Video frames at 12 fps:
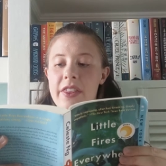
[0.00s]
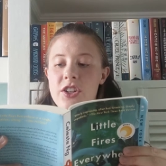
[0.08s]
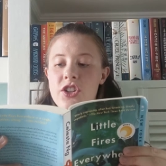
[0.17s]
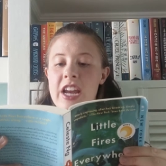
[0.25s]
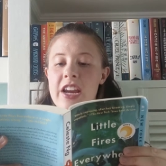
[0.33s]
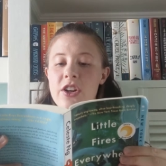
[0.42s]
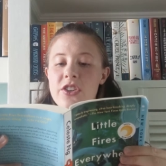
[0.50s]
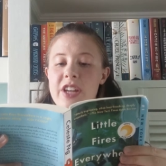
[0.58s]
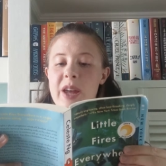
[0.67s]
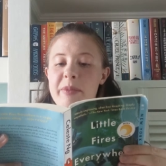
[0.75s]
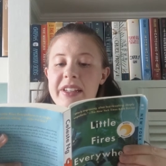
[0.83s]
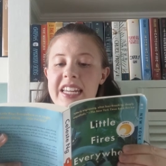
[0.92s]
the Shakers
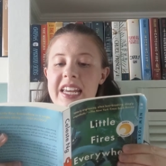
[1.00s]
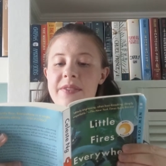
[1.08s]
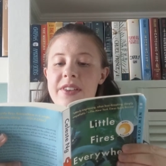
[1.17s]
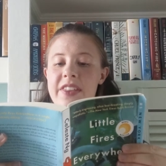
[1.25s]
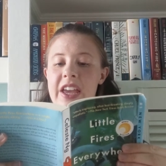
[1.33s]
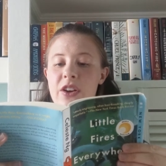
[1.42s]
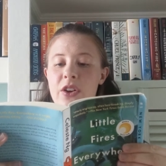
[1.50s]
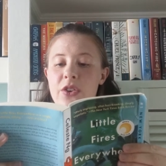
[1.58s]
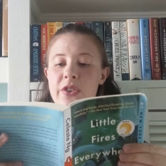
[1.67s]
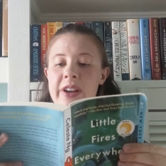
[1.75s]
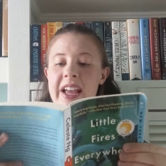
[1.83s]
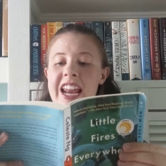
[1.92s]
had believed they could
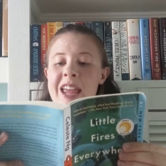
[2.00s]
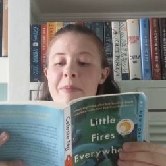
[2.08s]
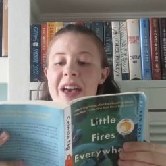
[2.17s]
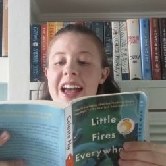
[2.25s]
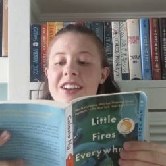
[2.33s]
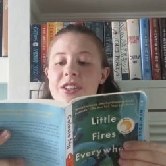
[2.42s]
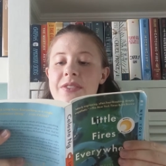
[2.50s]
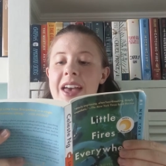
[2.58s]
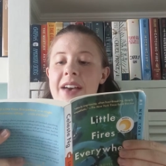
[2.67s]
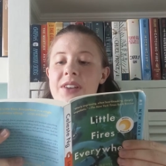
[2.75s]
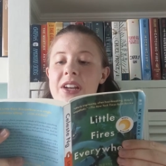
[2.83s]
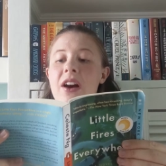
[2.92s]
create a patch of
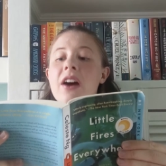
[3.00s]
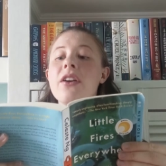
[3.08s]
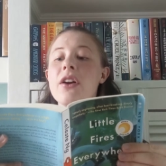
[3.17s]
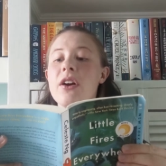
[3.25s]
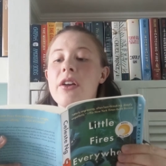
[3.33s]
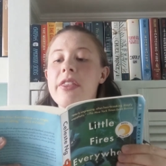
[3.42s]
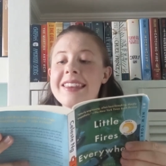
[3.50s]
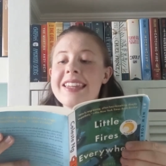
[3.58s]
heaven on earth, a